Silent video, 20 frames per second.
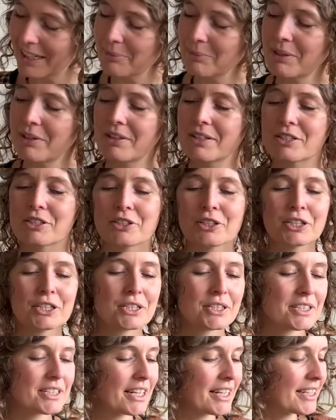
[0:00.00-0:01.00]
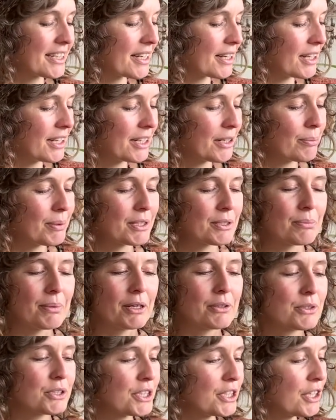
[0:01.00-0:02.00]
me start telling a little bit
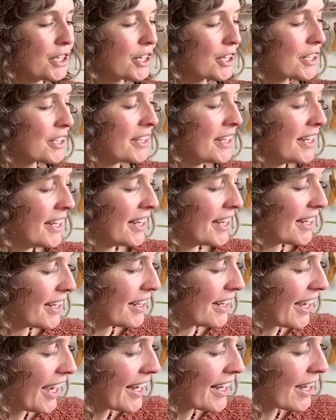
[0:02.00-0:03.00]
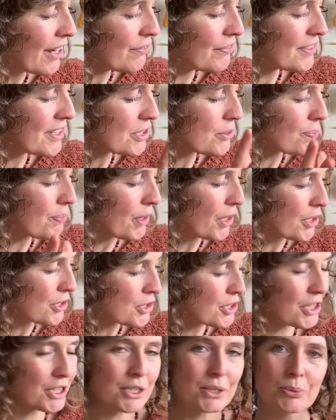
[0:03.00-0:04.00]
about the yarn. I have this
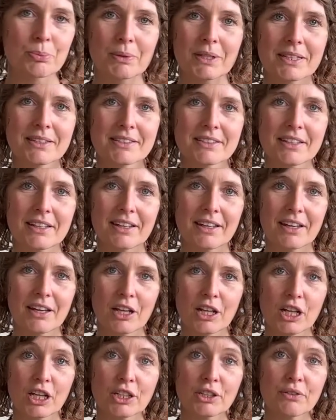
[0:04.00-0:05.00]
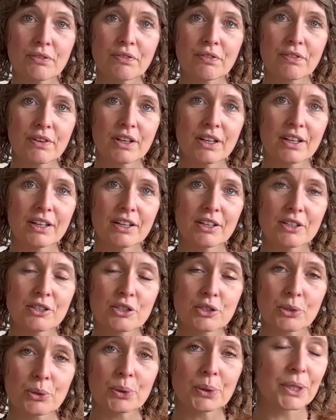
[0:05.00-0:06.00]
basket with a lot of
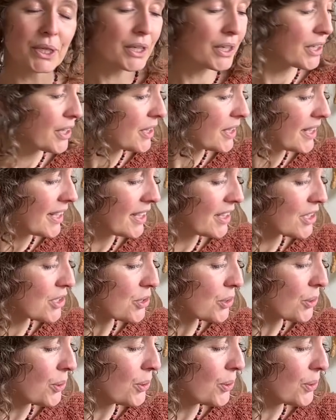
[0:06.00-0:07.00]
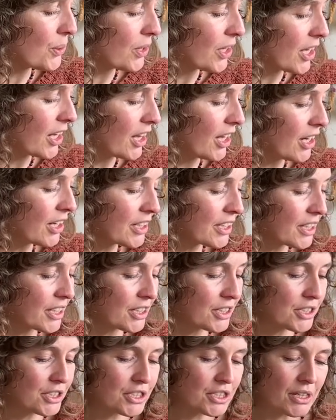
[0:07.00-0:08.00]
sock yarn. It is all long
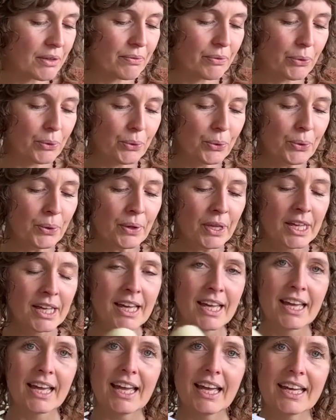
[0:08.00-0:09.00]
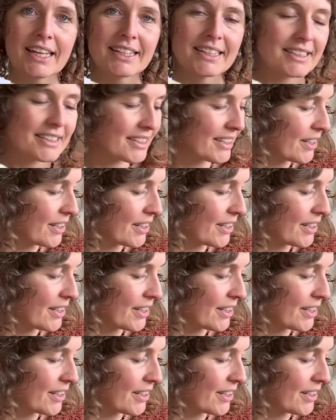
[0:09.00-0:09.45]
yarn chavol. And